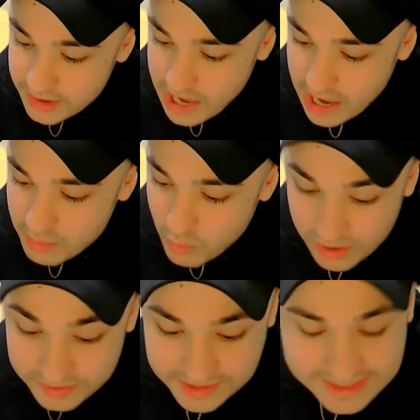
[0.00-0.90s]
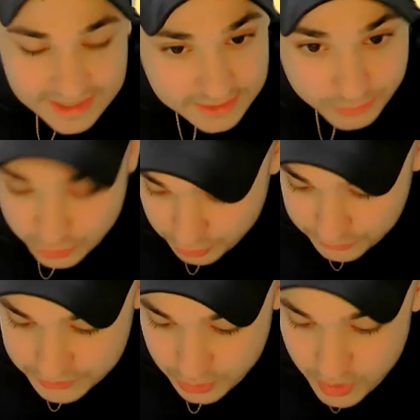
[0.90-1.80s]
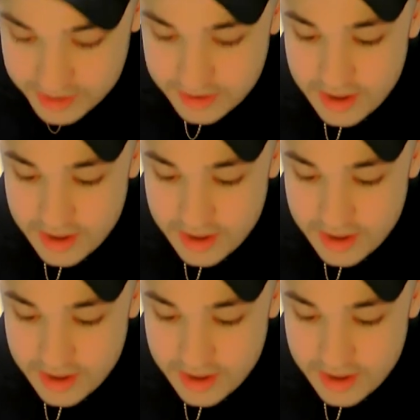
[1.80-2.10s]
And while this has some truth to it,